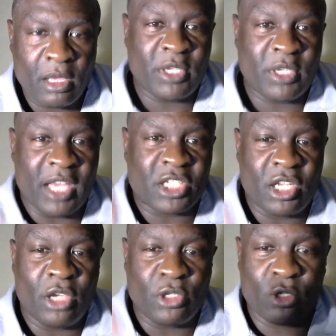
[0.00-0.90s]
But yet and
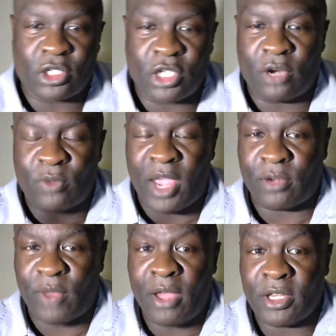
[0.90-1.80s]
still, you're going to turn right
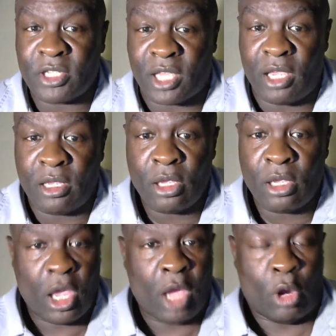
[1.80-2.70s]
around and say,
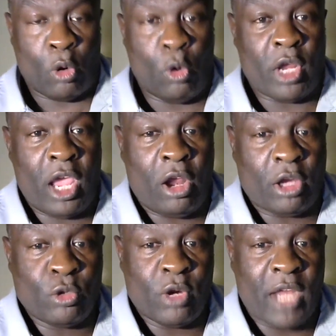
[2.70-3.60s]
who the hell
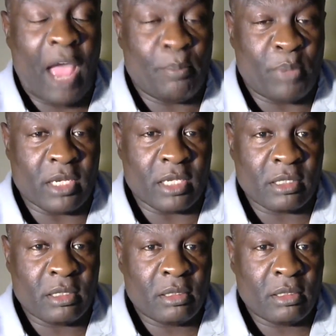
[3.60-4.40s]
are you in our business